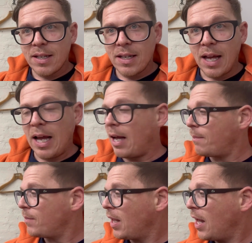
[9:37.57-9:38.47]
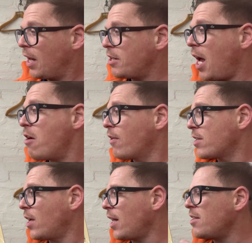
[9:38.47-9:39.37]
The only
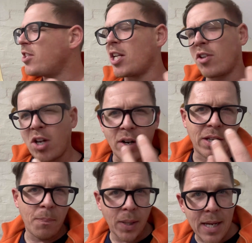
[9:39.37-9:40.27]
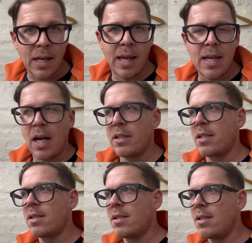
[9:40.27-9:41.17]
reason I didn't disregard it completely, I
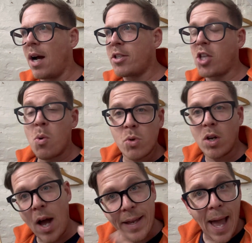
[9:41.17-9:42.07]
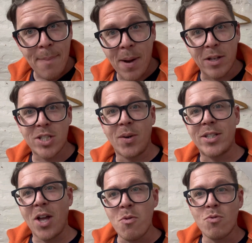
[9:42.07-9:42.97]
don't like ABBA, so
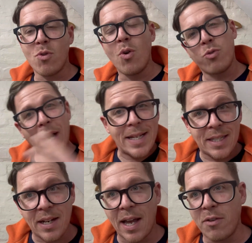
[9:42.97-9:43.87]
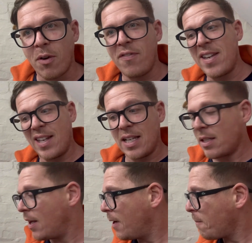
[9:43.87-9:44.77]
I'm not rating it. I'm not thinking that's...
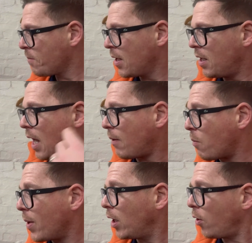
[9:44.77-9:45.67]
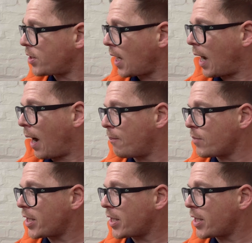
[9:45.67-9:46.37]
Anyway, we looked it up.